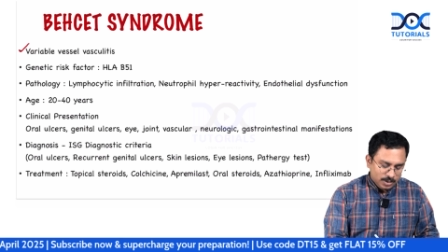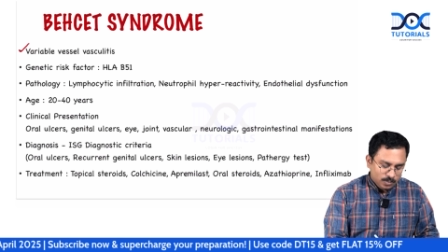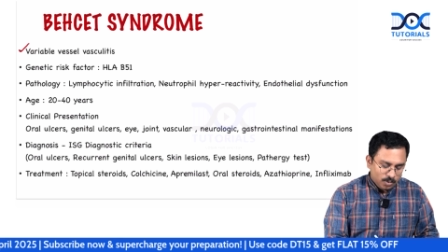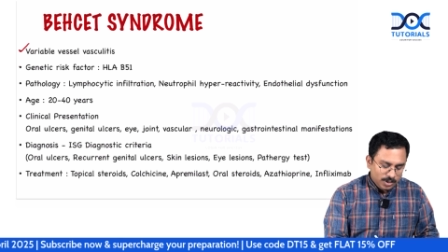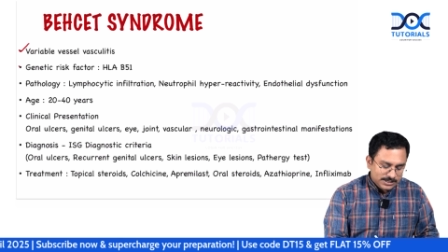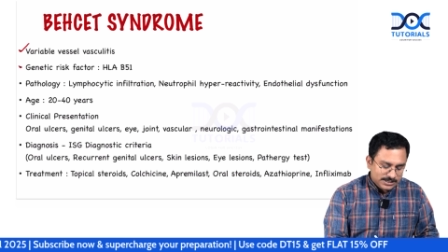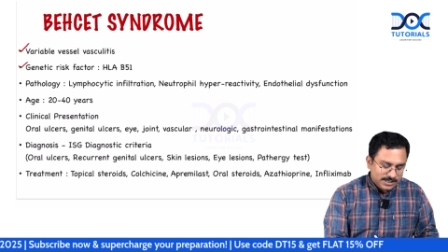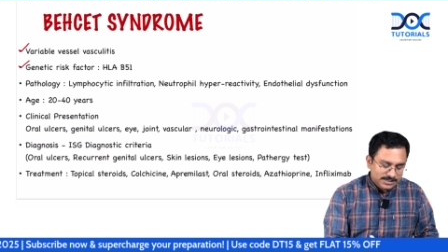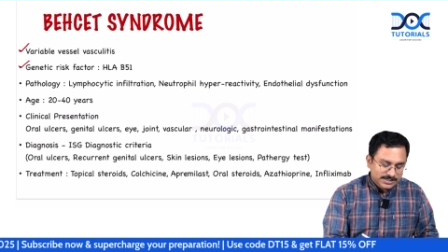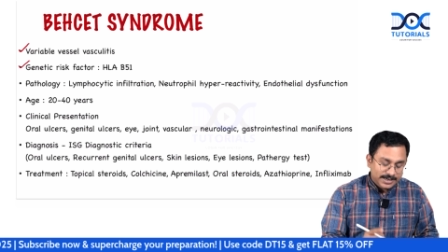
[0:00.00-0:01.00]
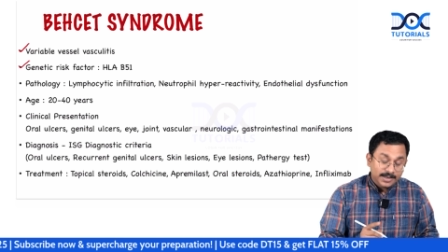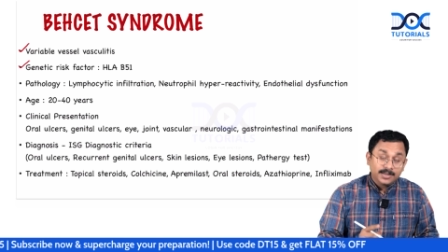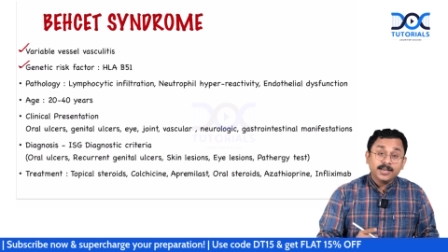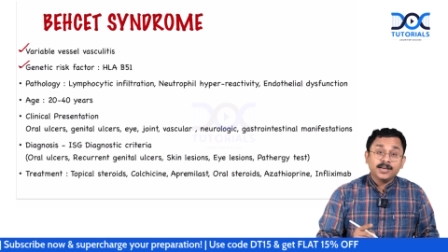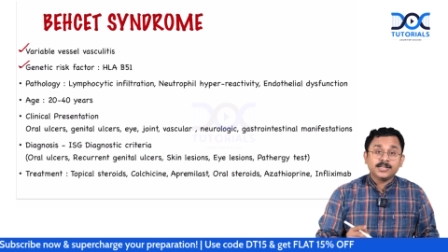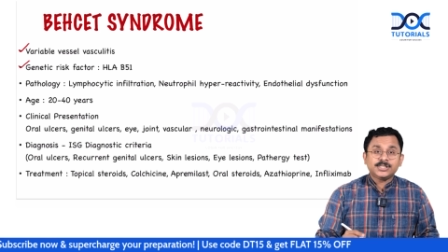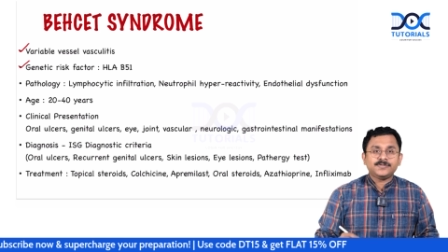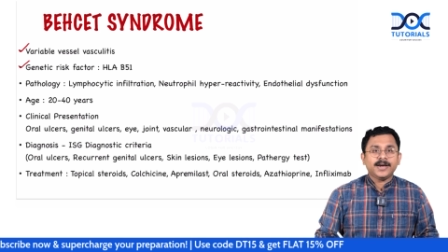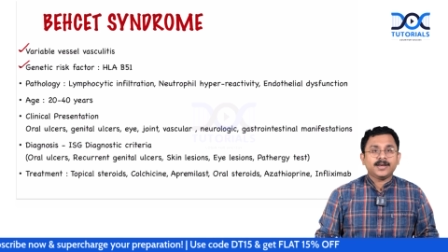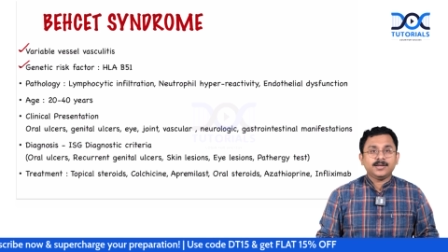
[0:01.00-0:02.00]
What is the genetic risk
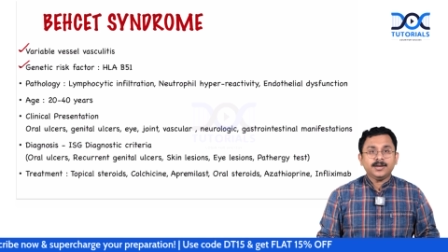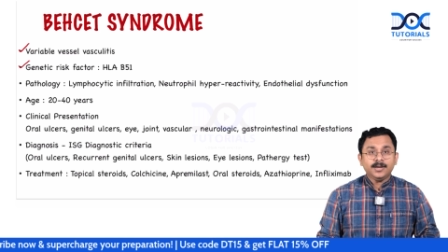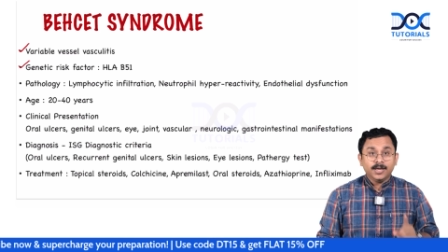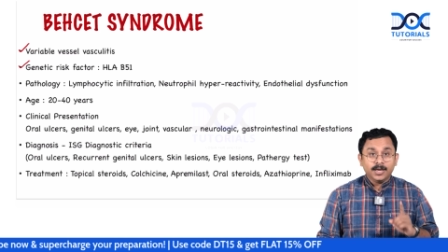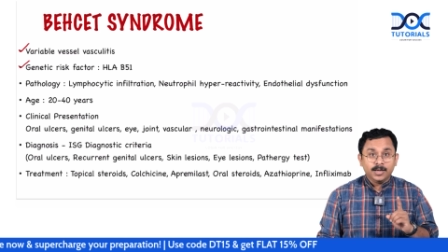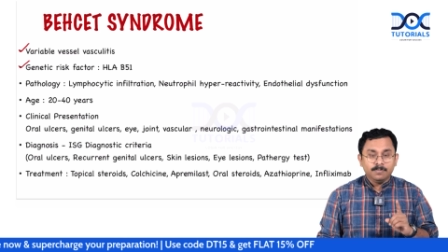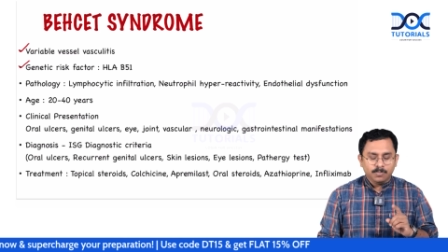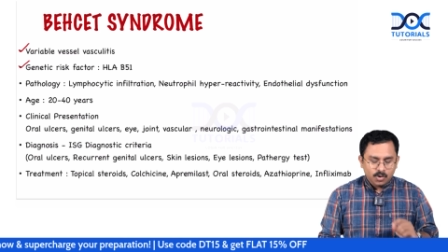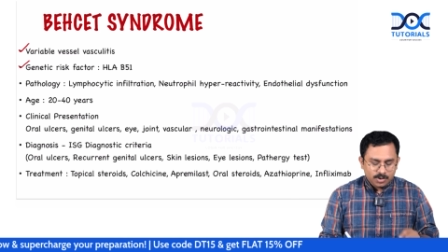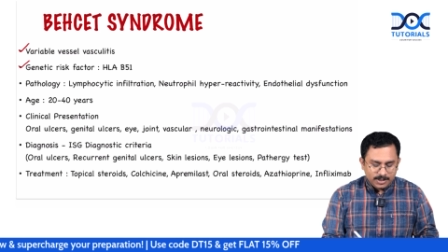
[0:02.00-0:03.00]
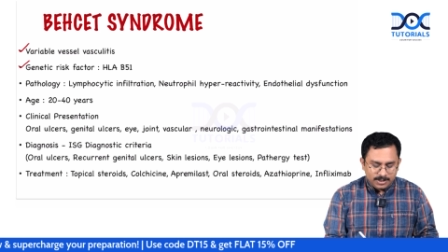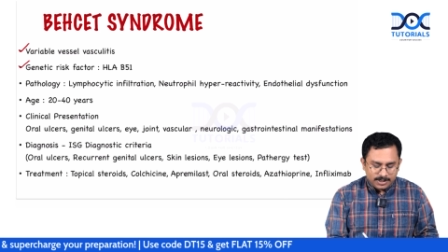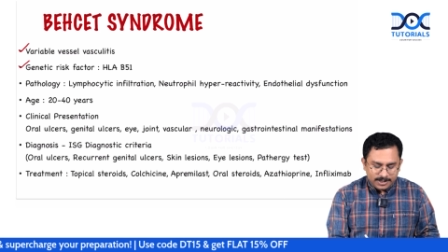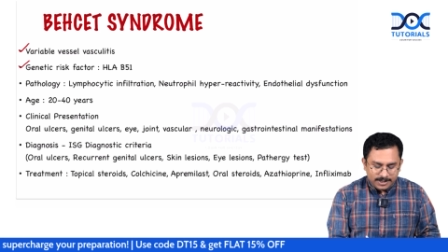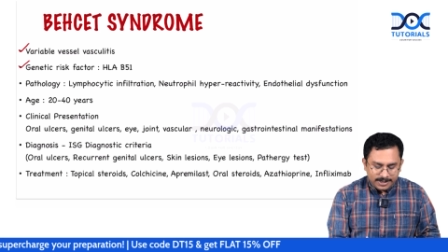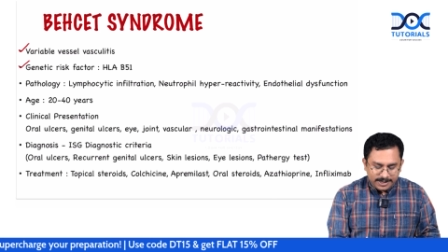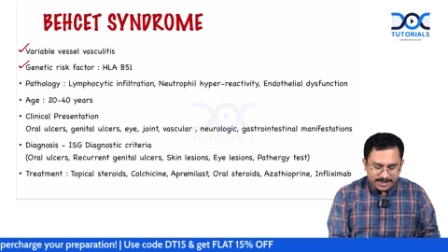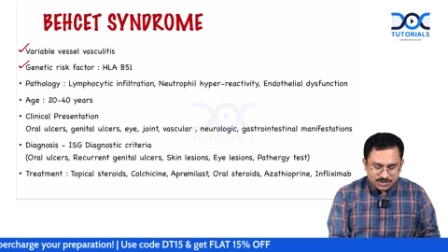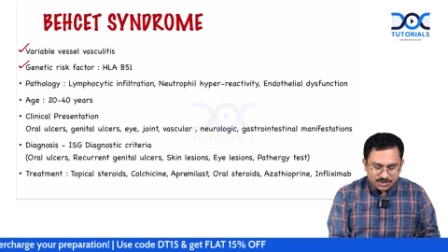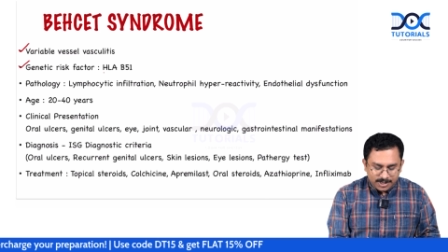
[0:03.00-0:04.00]
factor? Important
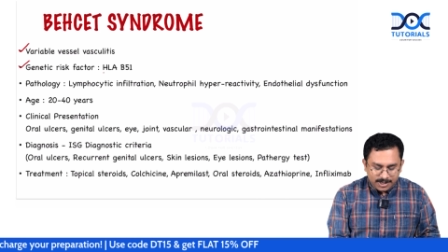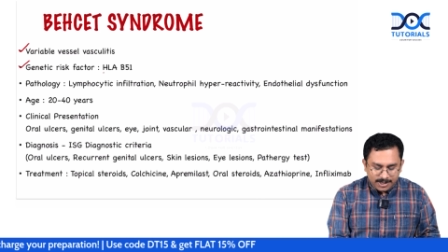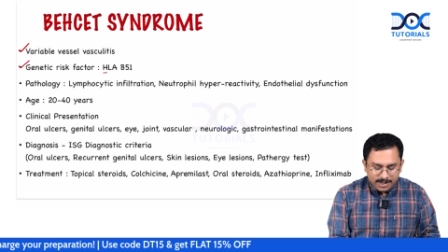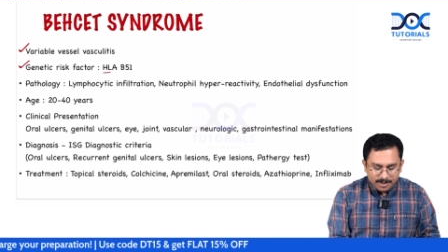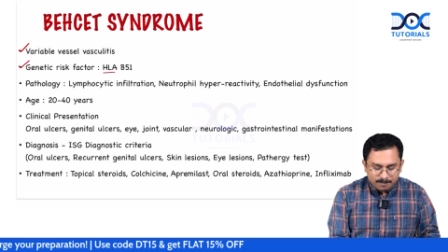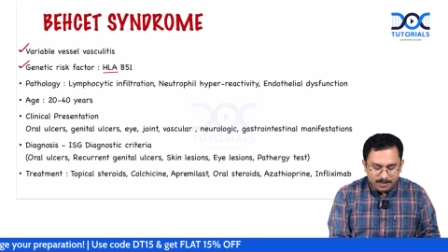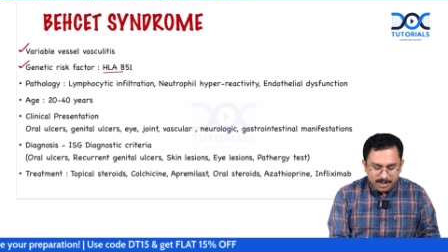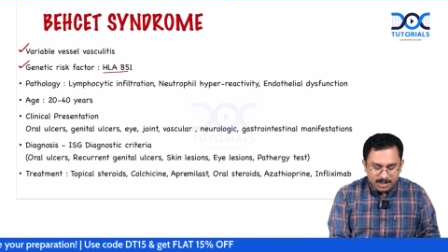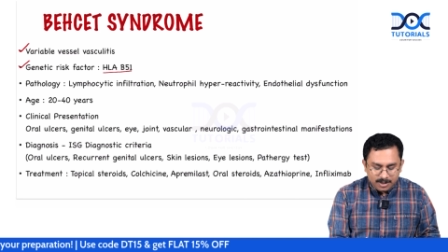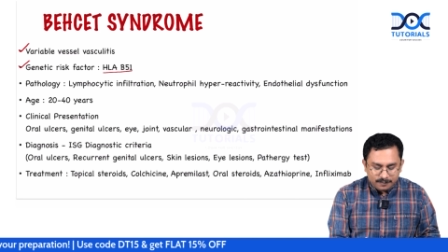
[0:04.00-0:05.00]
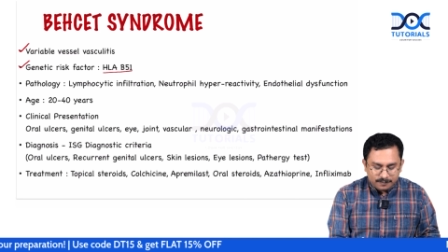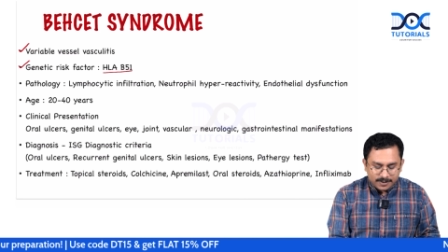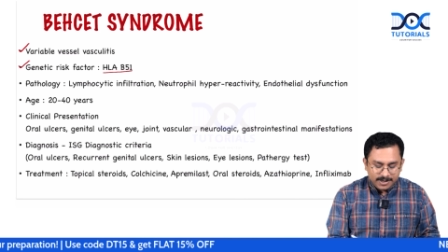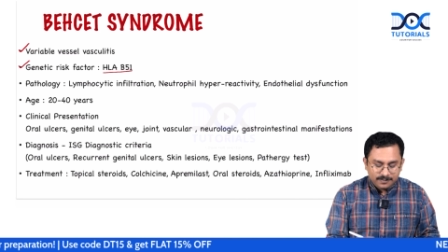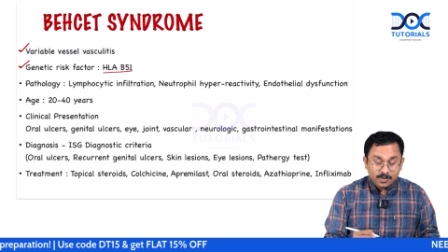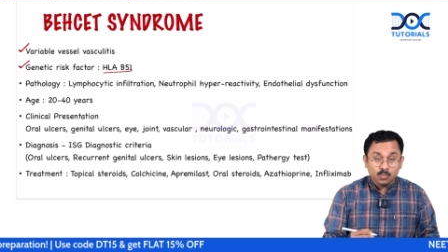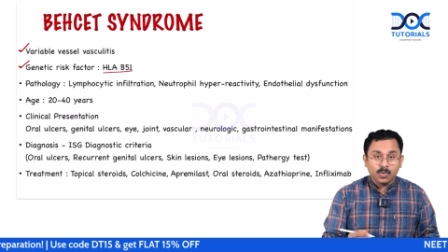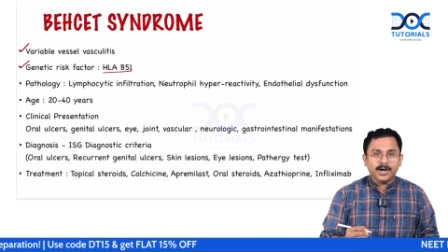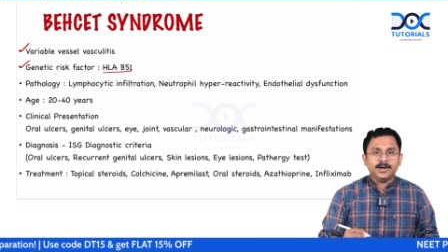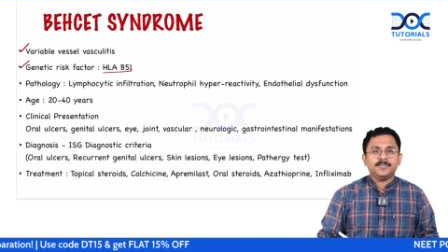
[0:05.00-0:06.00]

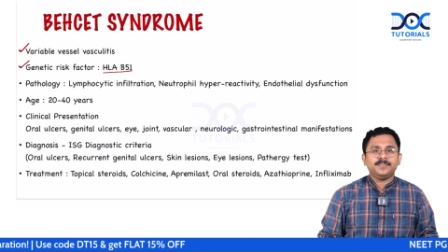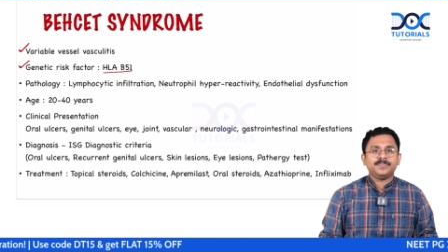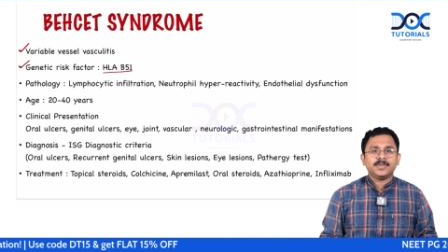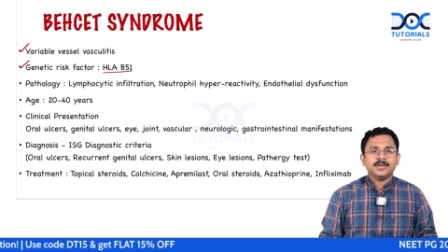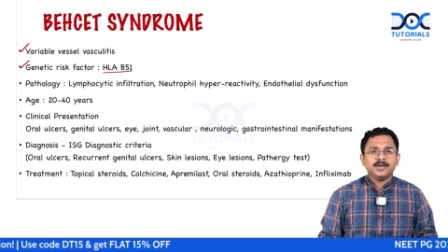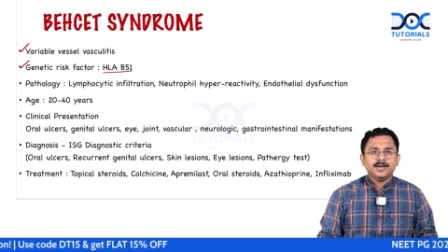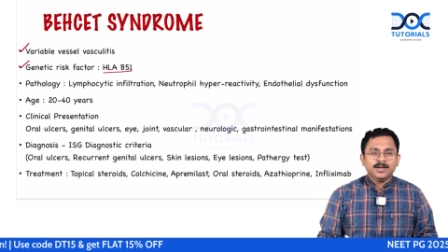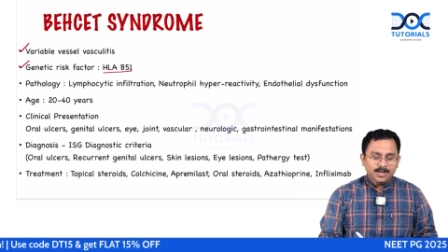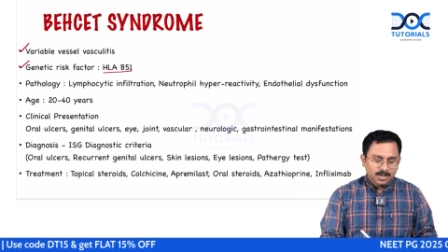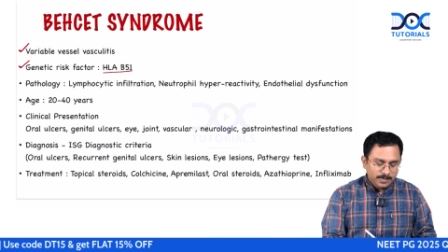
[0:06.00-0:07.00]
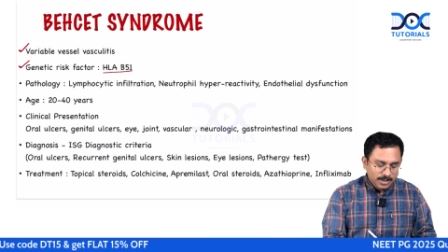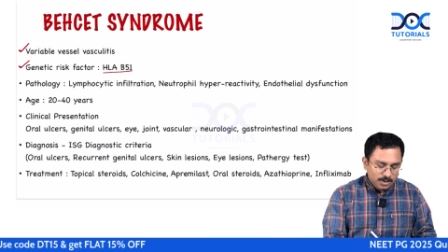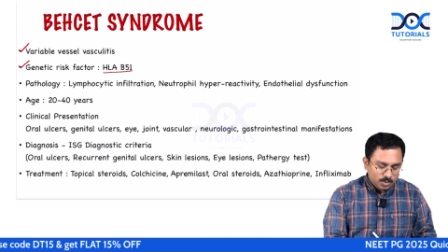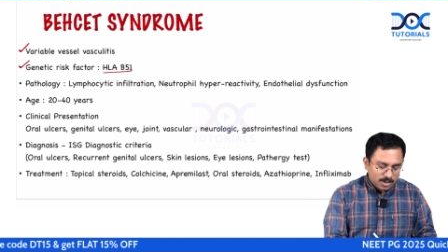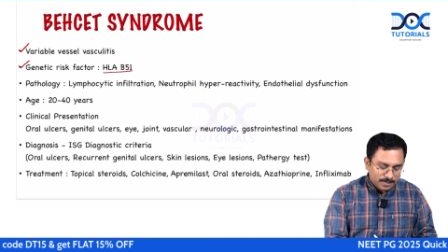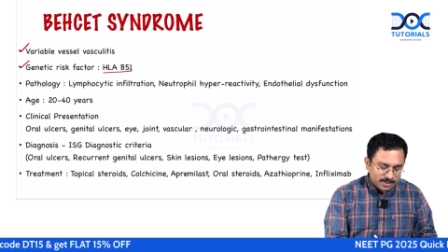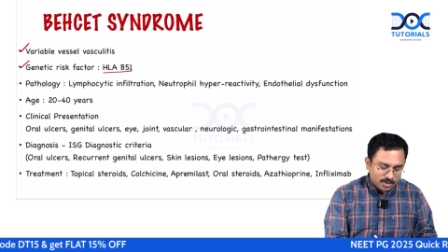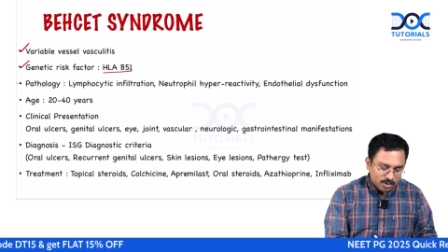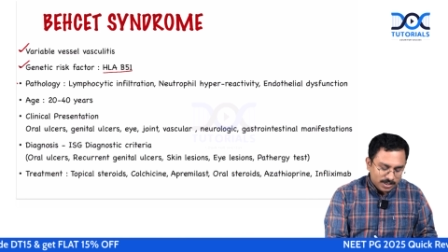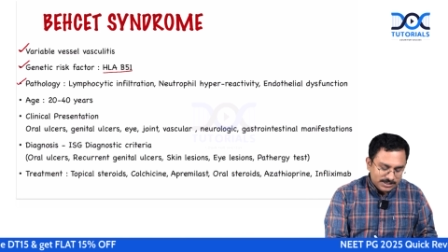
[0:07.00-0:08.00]
HLA-B51. Coming to the
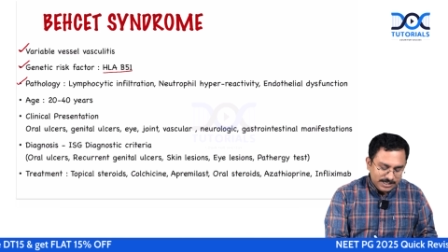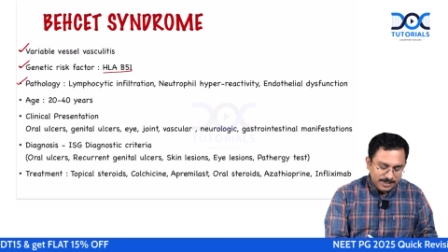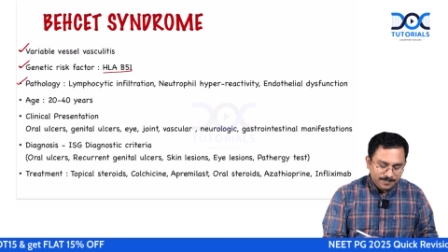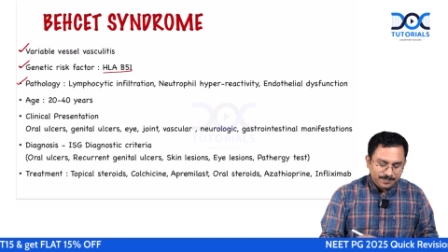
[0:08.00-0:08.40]
pathology,